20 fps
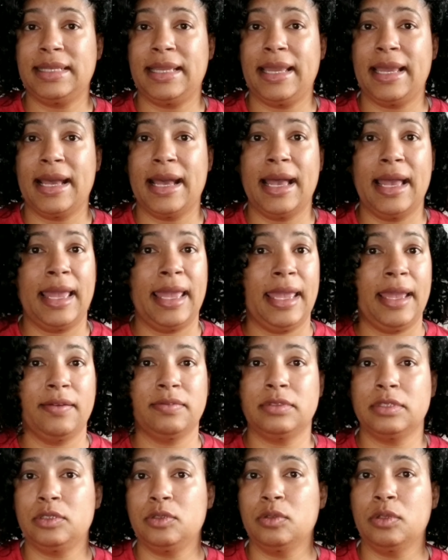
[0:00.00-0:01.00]
that I
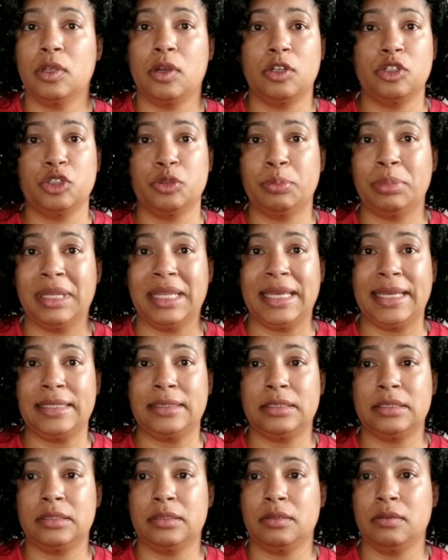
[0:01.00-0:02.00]
have to do larger
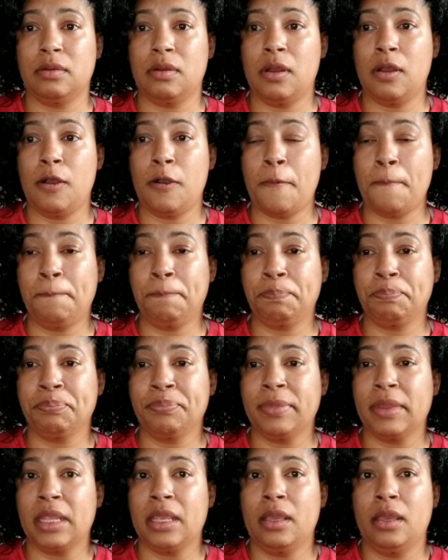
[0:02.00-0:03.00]
plaits.
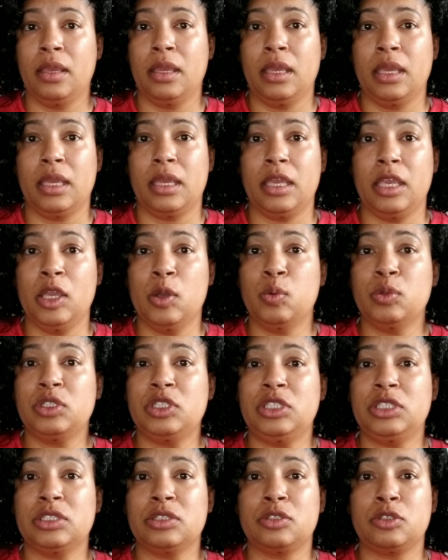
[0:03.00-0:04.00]
It was
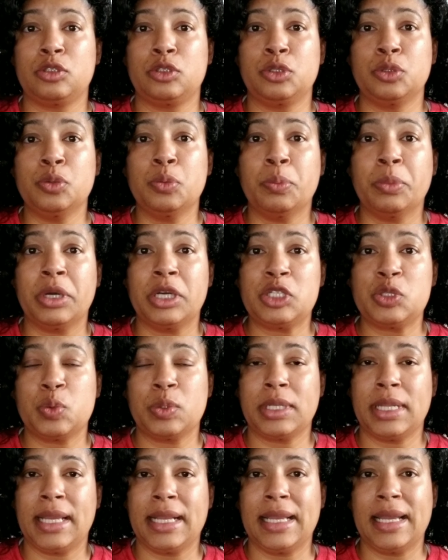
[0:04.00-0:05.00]
just too much
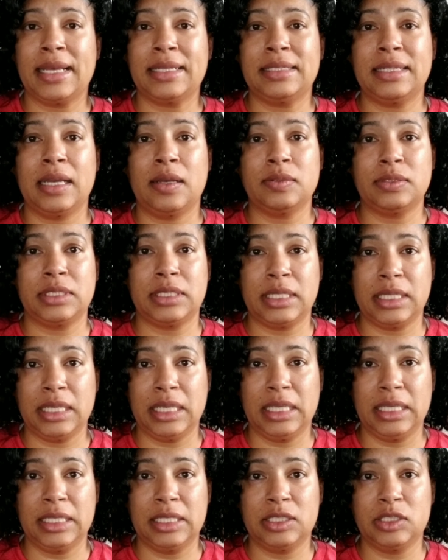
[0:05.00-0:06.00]
when I got down to
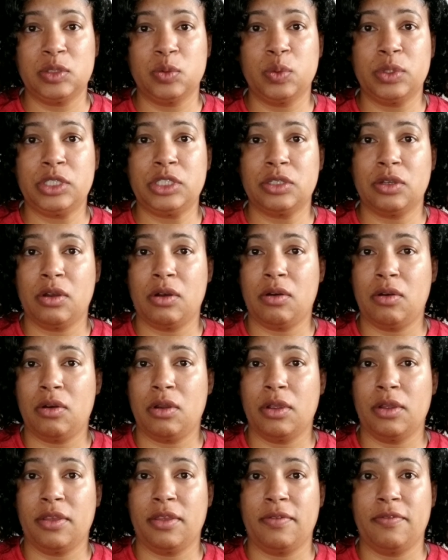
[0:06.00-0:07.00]
the ends, which
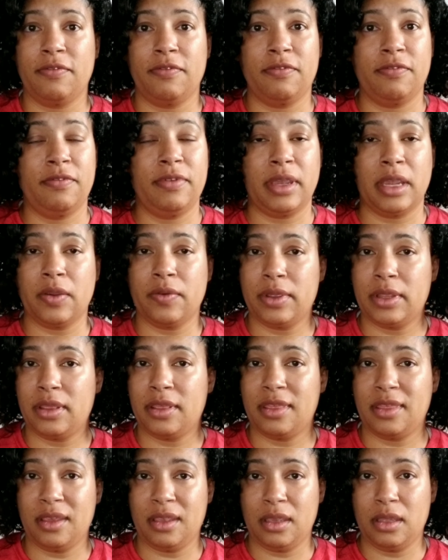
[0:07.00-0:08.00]
are very
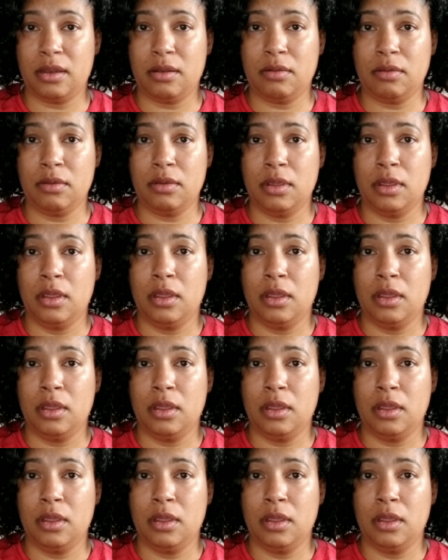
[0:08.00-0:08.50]
thin.